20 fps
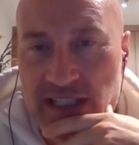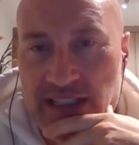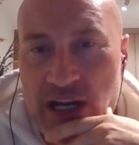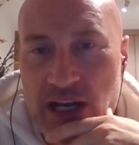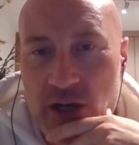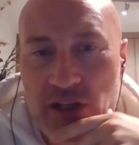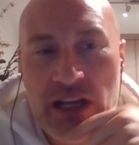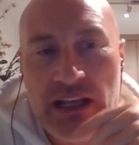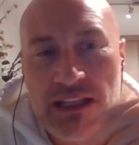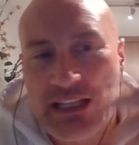sitting
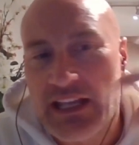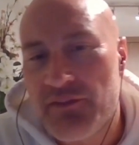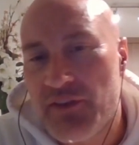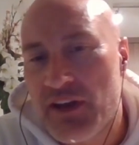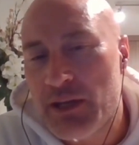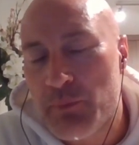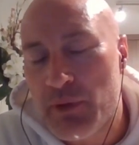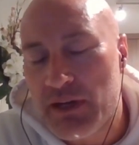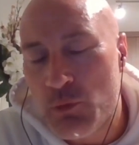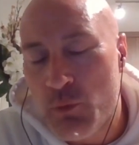down. Like,
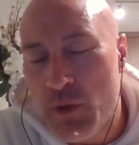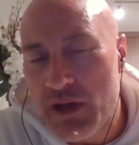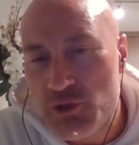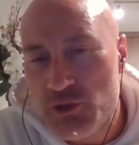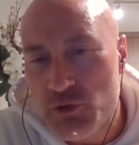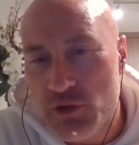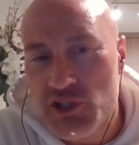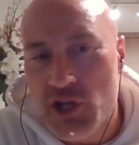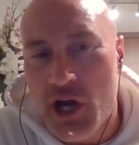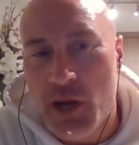if anybody
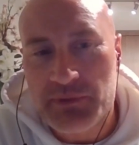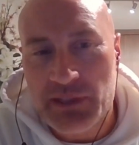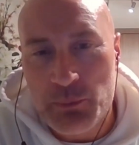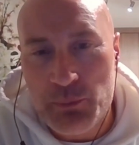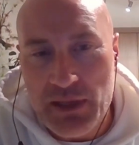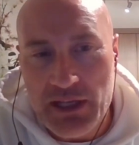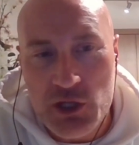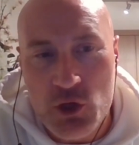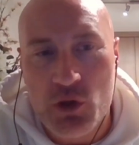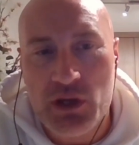went to
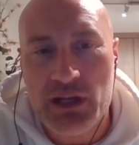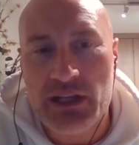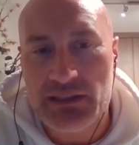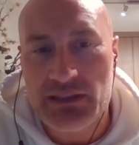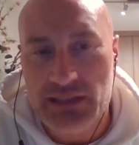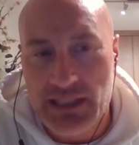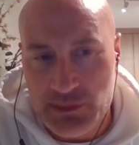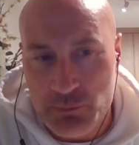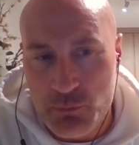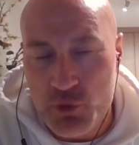Adopting
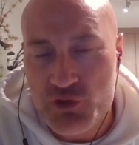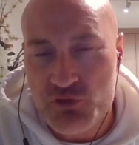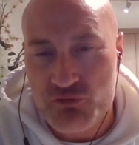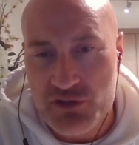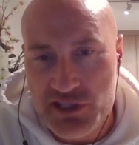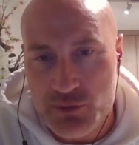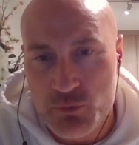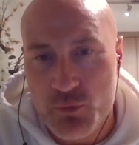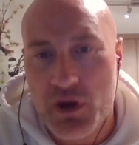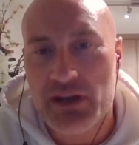Bitcoin, like the
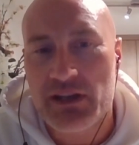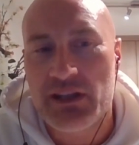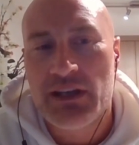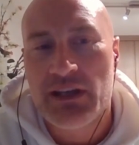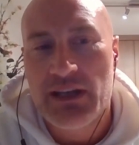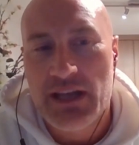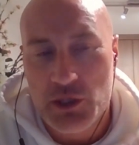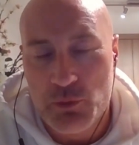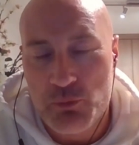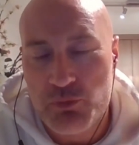most recent one,
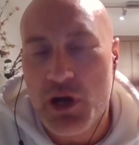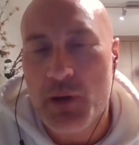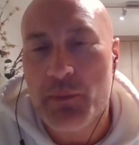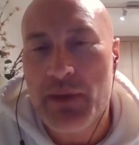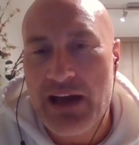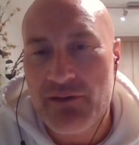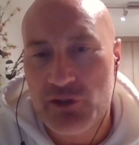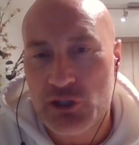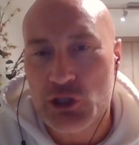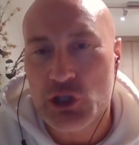it'll
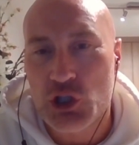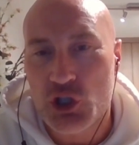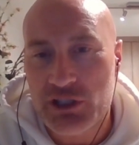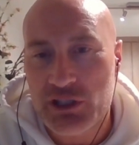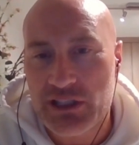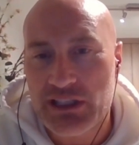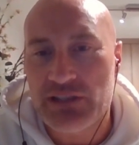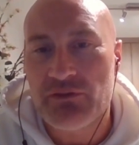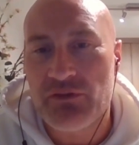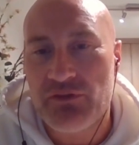probably have a
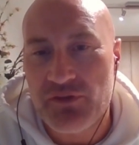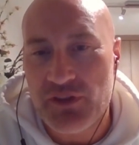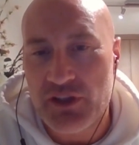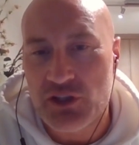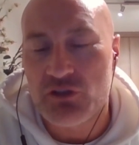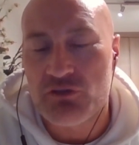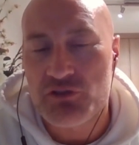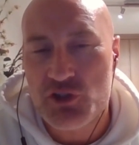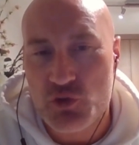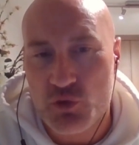look and
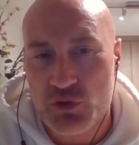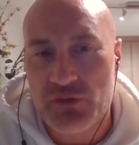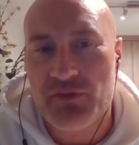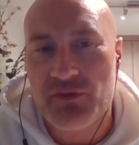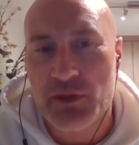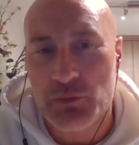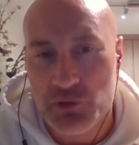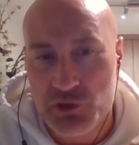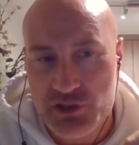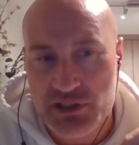feel sort
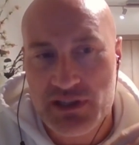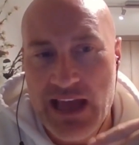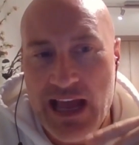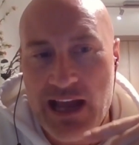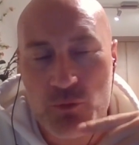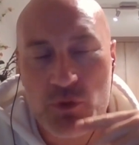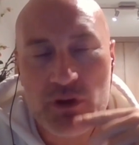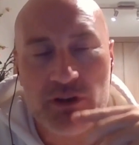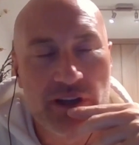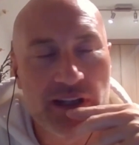of similar to
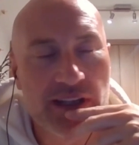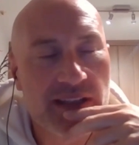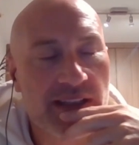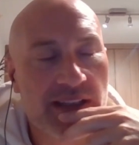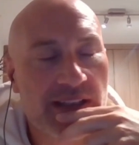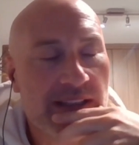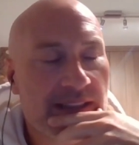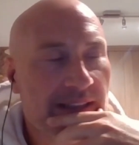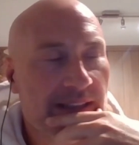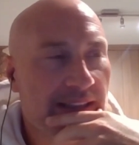that one,
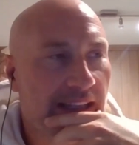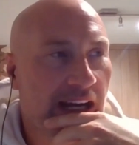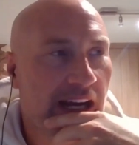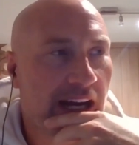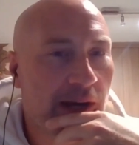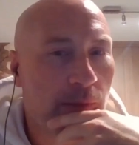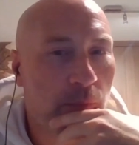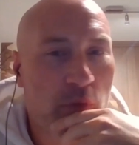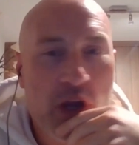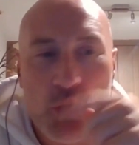right?
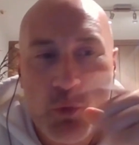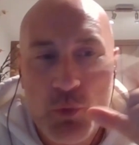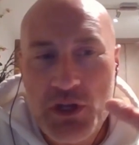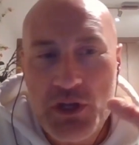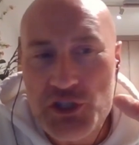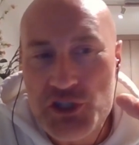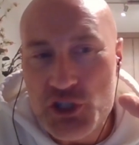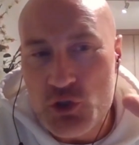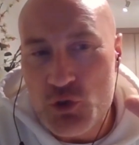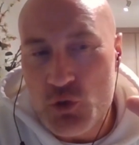
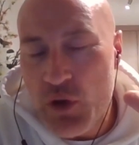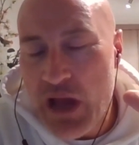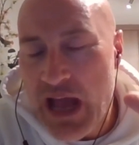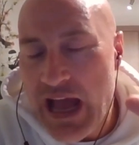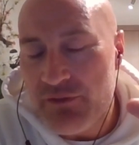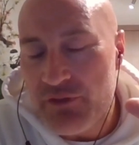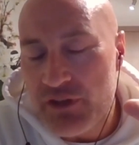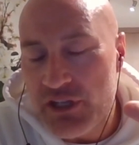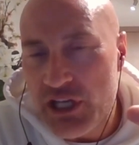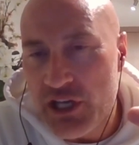We do
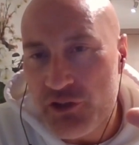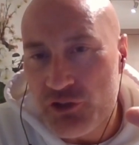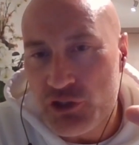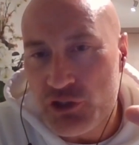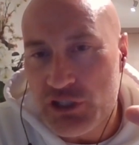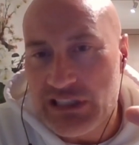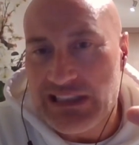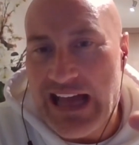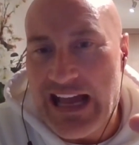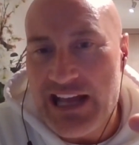have
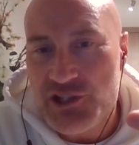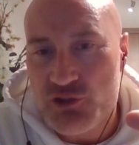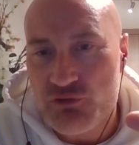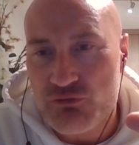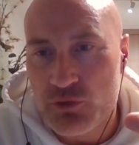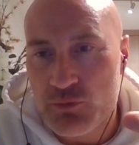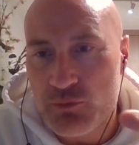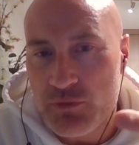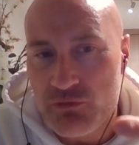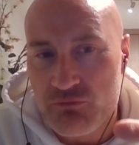another
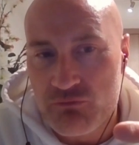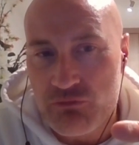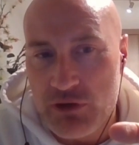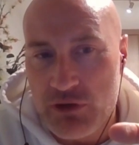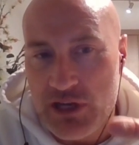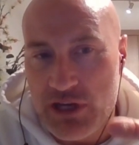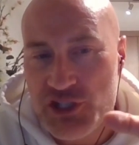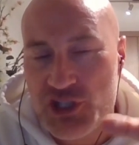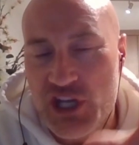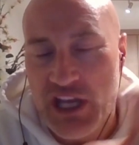
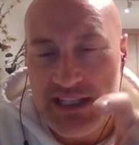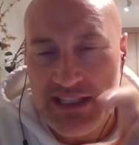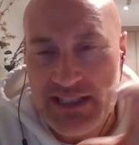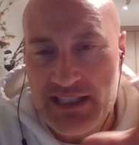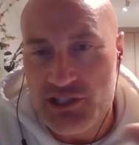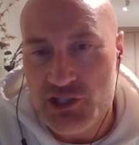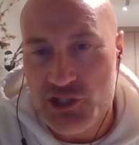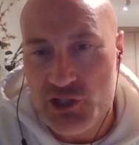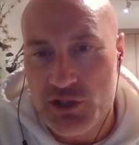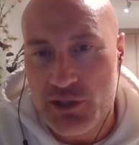classroom
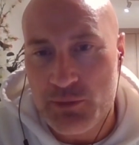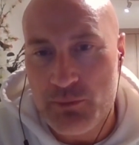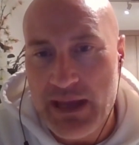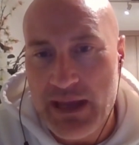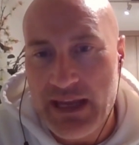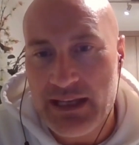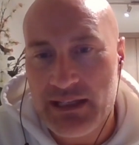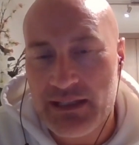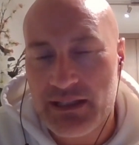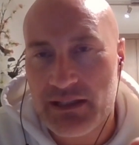adjacent to the
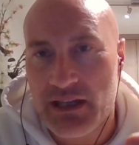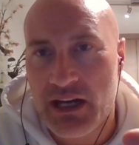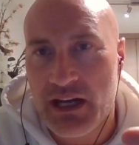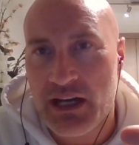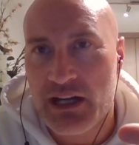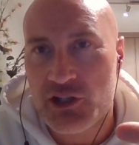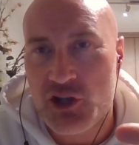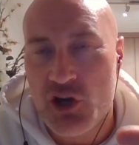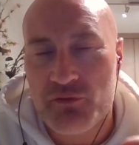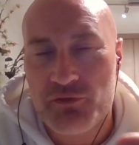main
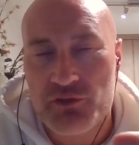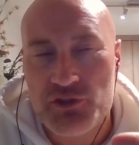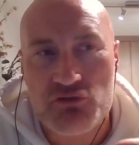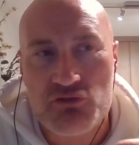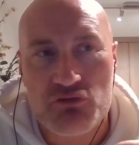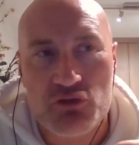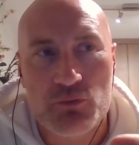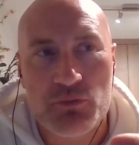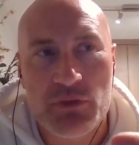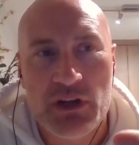
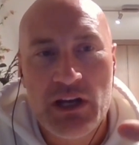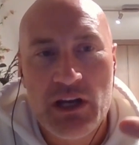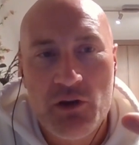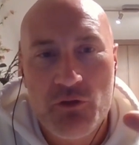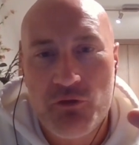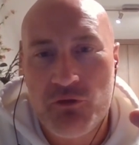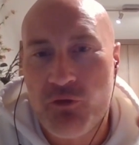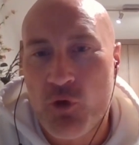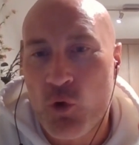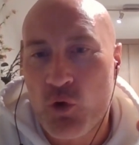conference room
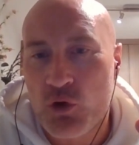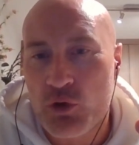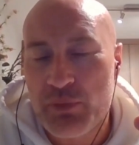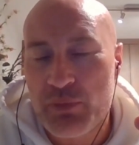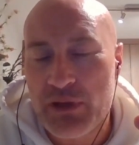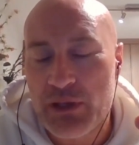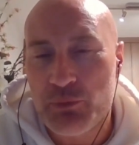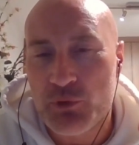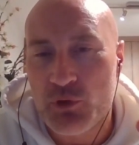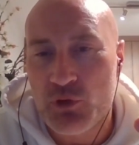
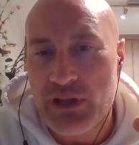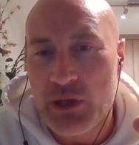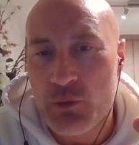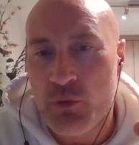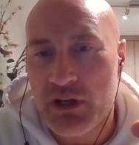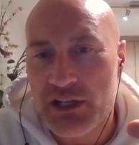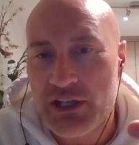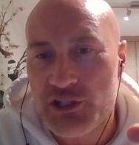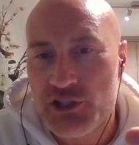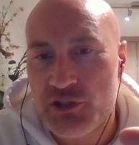for people
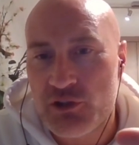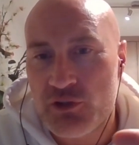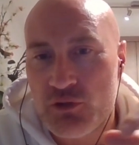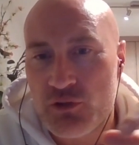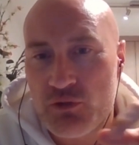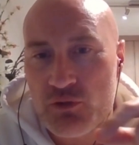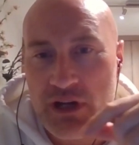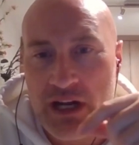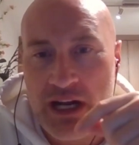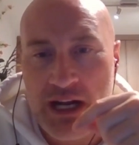that want to
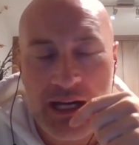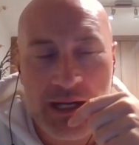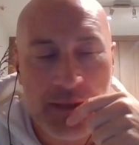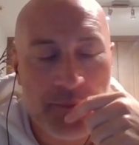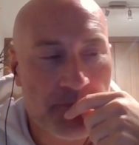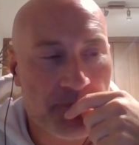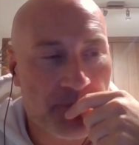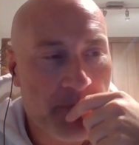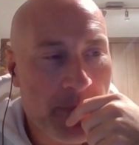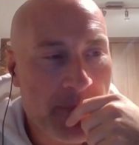do
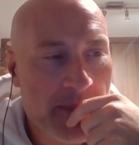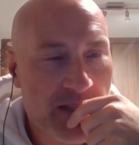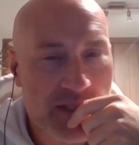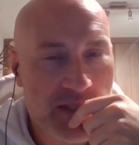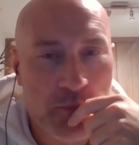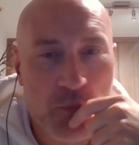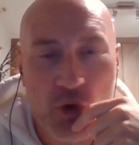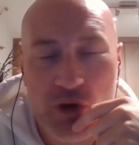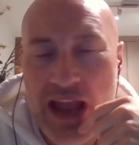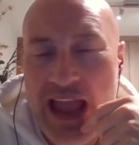
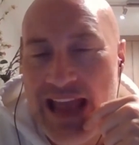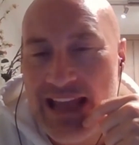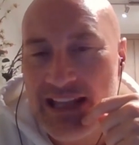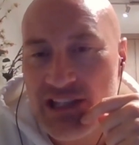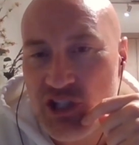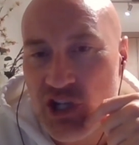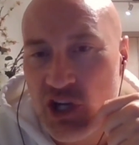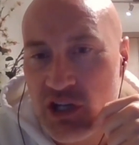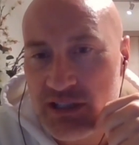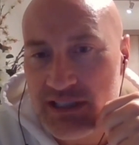some more
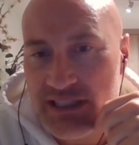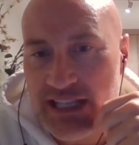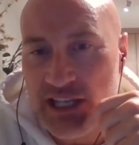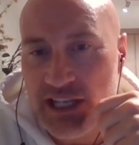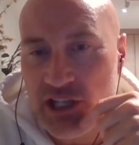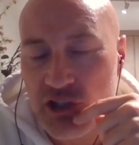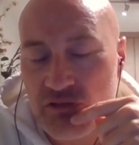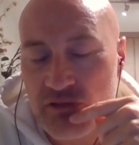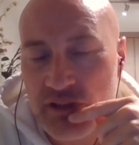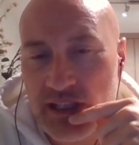hands-on
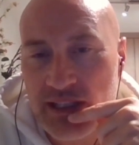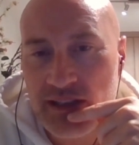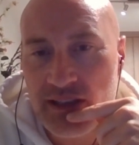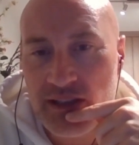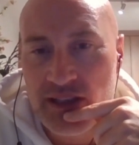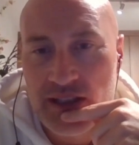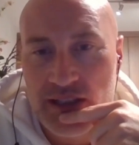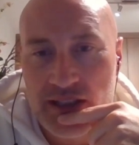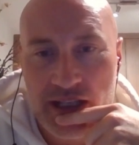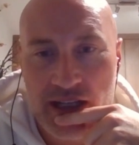
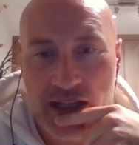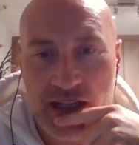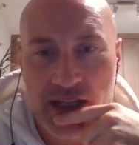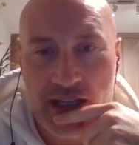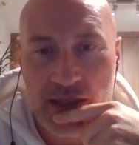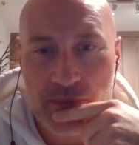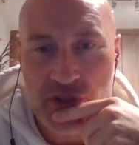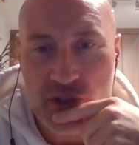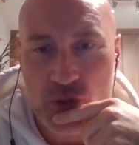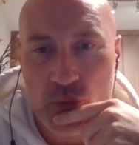tinkering.
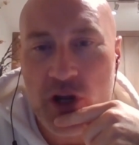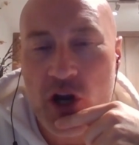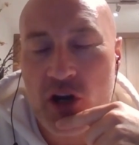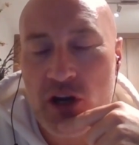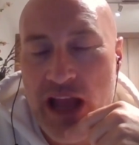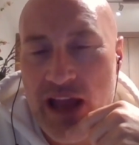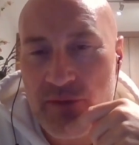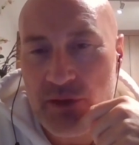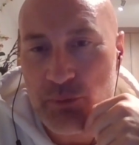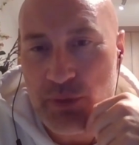So we
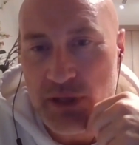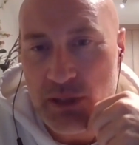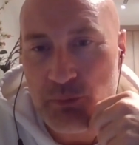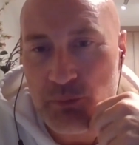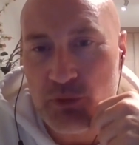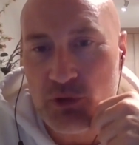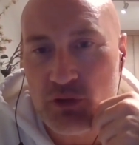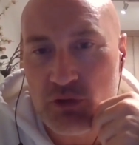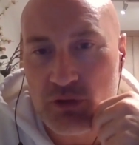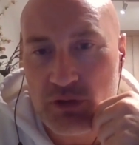are having
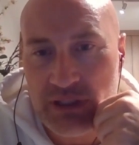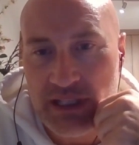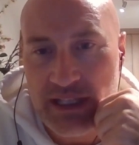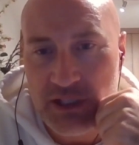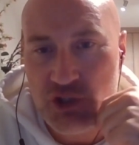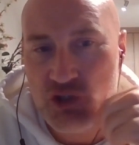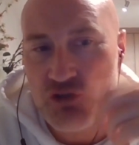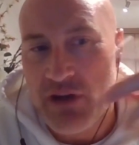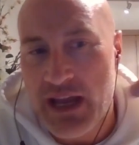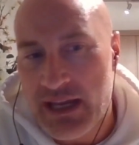people
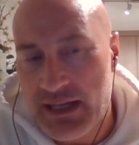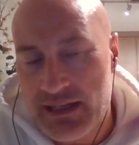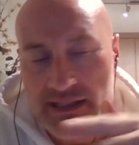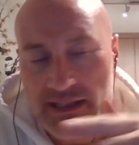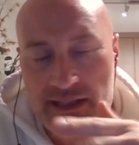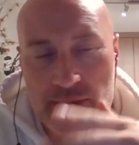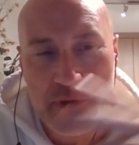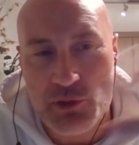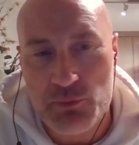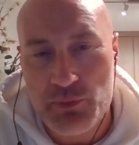like Dread